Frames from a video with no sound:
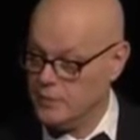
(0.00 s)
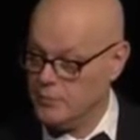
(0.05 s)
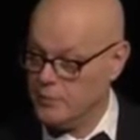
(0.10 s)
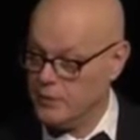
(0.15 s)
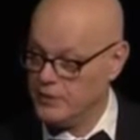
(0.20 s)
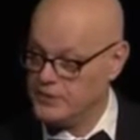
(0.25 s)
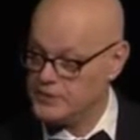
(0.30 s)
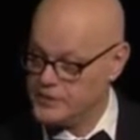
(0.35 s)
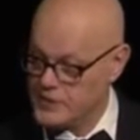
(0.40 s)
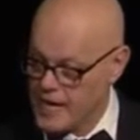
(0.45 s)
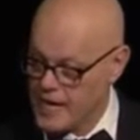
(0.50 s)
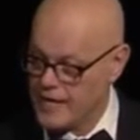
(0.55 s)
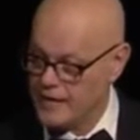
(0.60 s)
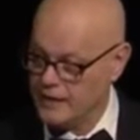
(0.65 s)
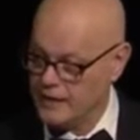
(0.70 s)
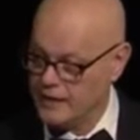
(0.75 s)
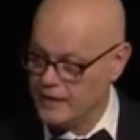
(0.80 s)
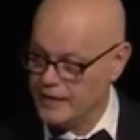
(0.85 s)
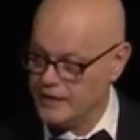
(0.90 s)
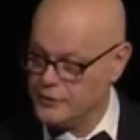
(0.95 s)
but
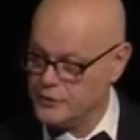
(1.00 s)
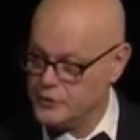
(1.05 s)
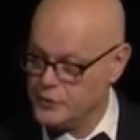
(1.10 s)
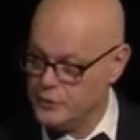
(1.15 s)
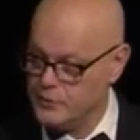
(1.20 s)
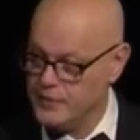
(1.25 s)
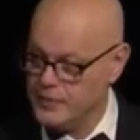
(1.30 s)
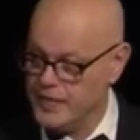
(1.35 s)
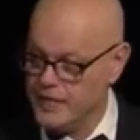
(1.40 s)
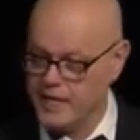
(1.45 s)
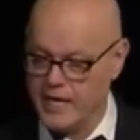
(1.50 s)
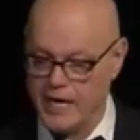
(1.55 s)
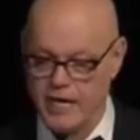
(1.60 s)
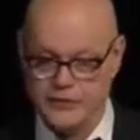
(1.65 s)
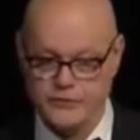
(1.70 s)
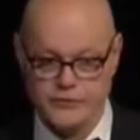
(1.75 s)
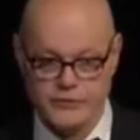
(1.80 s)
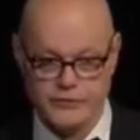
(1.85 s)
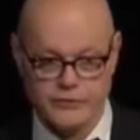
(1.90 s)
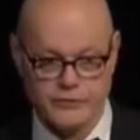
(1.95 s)
sadly, in too many
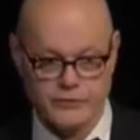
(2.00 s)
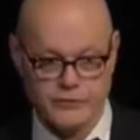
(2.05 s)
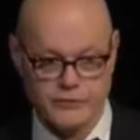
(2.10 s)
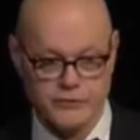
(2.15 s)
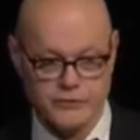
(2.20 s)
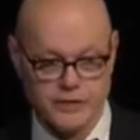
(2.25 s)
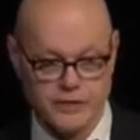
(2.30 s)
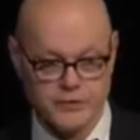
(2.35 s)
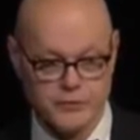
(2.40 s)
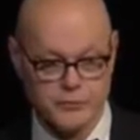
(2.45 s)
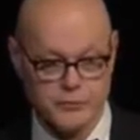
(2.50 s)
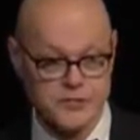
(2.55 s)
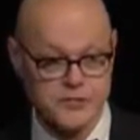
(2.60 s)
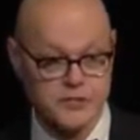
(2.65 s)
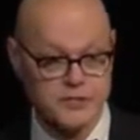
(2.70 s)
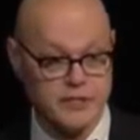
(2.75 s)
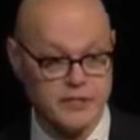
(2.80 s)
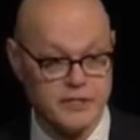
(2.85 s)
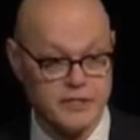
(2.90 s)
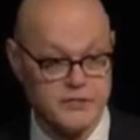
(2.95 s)
cases, as
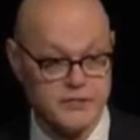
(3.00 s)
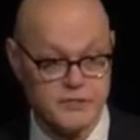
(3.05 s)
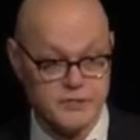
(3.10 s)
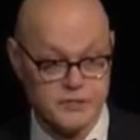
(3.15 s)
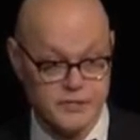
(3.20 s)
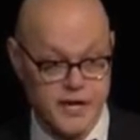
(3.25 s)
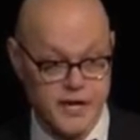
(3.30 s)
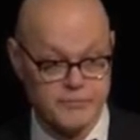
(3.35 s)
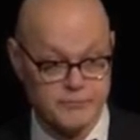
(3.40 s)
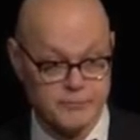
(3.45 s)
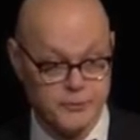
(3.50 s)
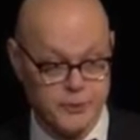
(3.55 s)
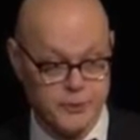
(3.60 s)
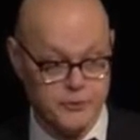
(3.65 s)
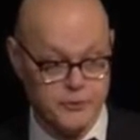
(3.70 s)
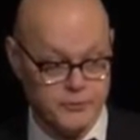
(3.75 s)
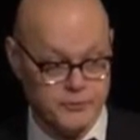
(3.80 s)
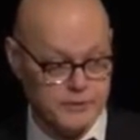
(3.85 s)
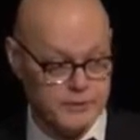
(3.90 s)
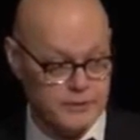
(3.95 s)
recently as this
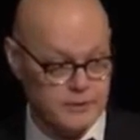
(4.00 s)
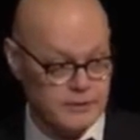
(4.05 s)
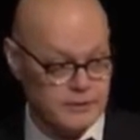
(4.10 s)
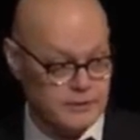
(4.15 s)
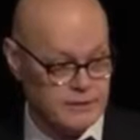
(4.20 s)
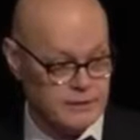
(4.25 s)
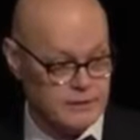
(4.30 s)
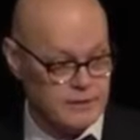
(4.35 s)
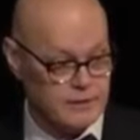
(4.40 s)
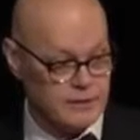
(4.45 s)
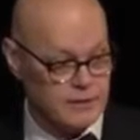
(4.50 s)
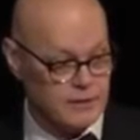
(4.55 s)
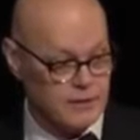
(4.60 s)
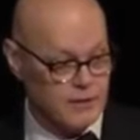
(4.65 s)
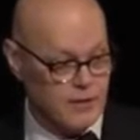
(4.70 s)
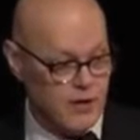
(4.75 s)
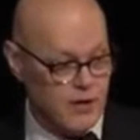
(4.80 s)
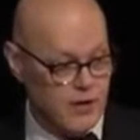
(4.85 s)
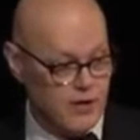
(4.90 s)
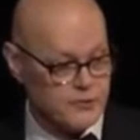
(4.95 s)
afternoon,
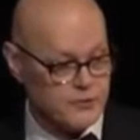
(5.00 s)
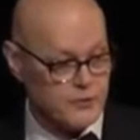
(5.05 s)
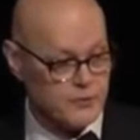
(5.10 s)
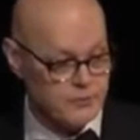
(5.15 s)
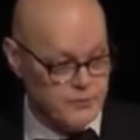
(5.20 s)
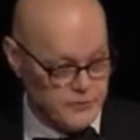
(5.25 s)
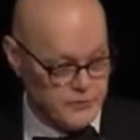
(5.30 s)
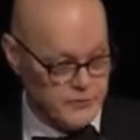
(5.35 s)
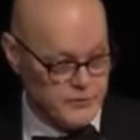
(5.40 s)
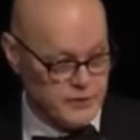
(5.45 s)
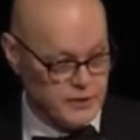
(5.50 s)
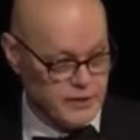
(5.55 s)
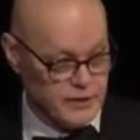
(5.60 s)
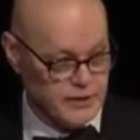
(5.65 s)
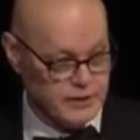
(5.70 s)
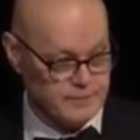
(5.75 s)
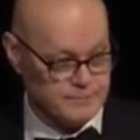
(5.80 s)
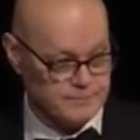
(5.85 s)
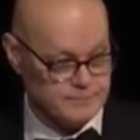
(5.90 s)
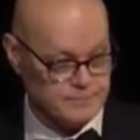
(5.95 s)
also
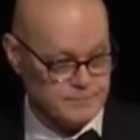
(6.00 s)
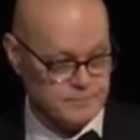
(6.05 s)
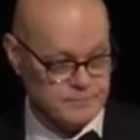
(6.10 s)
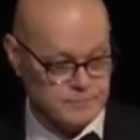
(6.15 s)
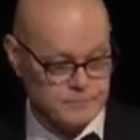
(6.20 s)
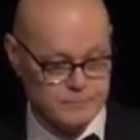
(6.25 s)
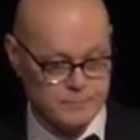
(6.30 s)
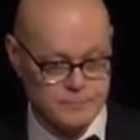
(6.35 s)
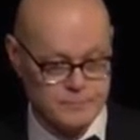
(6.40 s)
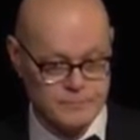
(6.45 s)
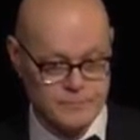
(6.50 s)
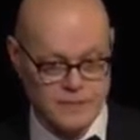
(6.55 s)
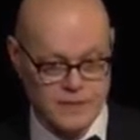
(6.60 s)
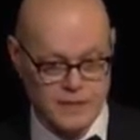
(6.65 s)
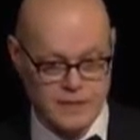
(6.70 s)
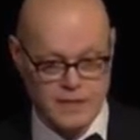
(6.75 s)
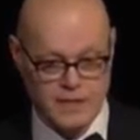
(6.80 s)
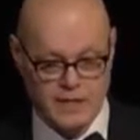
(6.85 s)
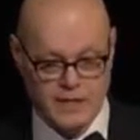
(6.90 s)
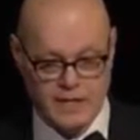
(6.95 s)
physically.
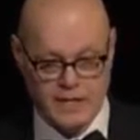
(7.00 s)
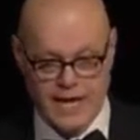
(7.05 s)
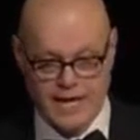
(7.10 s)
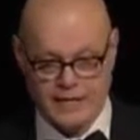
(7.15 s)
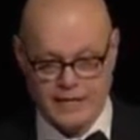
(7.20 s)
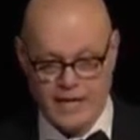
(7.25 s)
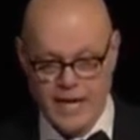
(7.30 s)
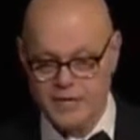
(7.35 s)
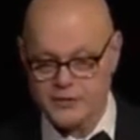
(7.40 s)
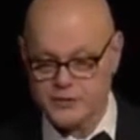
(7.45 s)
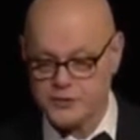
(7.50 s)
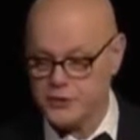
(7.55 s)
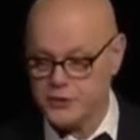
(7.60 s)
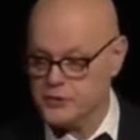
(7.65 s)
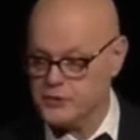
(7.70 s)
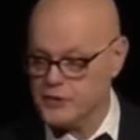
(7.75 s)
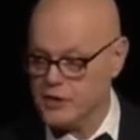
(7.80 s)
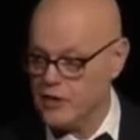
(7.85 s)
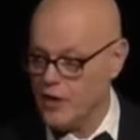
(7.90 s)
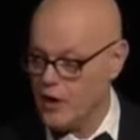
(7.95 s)
At last
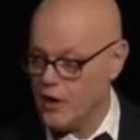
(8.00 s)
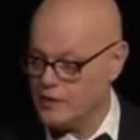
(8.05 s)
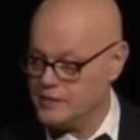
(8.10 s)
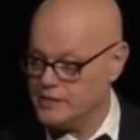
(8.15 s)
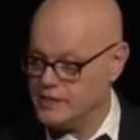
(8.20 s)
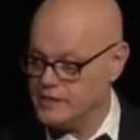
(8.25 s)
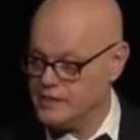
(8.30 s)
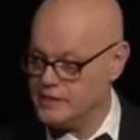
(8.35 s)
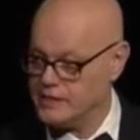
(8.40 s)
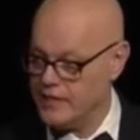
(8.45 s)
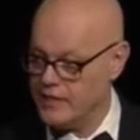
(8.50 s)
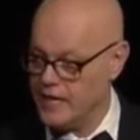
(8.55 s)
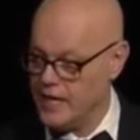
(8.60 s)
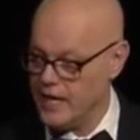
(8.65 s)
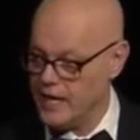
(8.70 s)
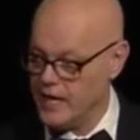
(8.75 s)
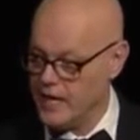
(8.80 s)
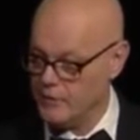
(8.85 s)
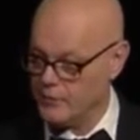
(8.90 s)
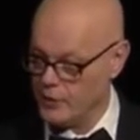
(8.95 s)
year's
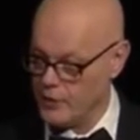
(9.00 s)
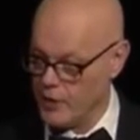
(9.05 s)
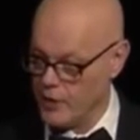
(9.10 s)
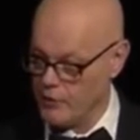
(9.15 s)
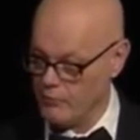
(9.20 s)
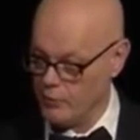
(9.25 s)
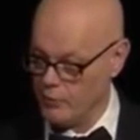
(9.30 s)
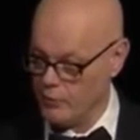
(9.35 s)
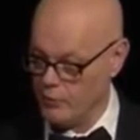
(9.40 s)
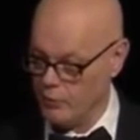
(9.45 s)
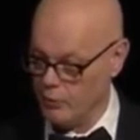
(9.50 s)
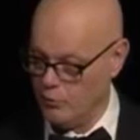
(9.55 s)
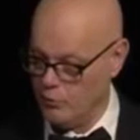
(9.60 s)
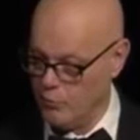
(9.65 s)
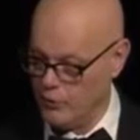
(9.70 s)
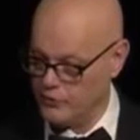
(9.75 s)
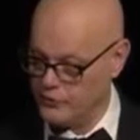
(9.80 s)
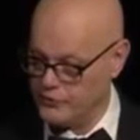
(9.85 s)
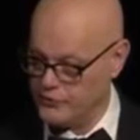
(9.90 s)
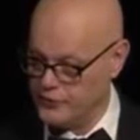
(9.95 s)
RTDNA Edward R. Murrow
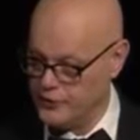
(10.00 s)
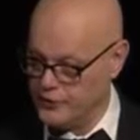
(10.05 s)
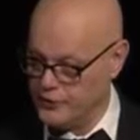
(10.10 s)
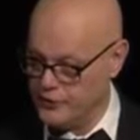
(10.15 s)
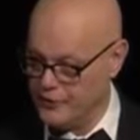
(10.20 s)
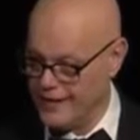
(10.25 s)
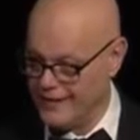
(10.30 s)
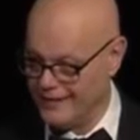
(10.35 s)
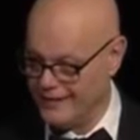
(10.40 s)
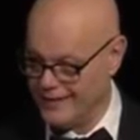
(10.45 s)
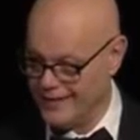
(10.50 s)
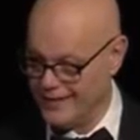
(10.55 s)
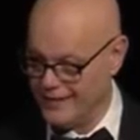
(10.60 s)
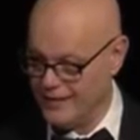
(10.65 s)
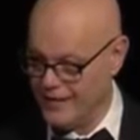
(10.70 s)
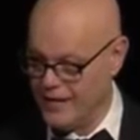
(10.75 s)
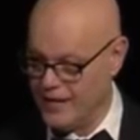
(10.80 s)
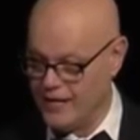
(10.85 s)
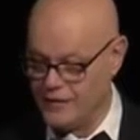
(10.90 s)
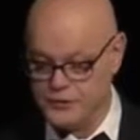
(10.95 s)
Awards dinner and
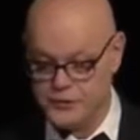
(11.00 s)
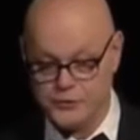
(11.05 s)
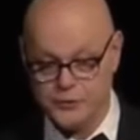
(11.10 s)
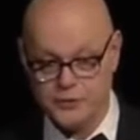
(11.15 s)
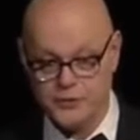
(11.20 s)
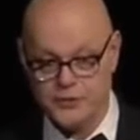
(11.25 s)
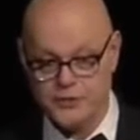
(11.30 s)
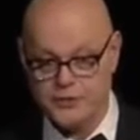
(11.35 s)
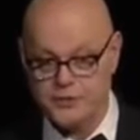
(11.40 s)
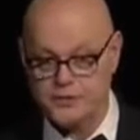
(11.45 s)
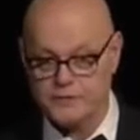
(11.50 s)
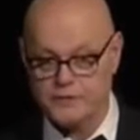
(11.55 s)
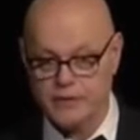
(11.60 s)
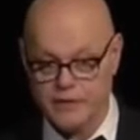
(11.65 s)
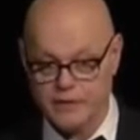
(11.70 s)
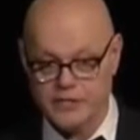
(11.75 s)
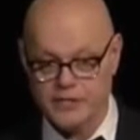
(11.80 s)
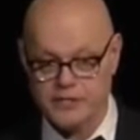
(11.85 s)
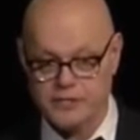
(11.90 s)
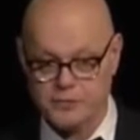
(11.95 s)
gala, I stood in this
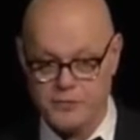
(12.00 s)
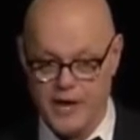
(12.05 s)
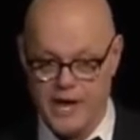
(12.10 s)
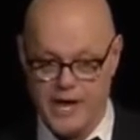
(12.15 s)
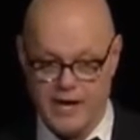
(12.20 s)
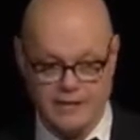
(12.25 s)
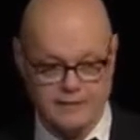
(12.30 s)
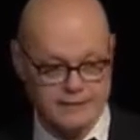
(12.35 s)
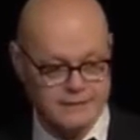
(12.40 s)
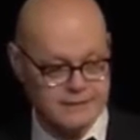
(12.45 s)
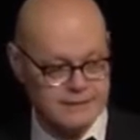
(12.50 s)
very spot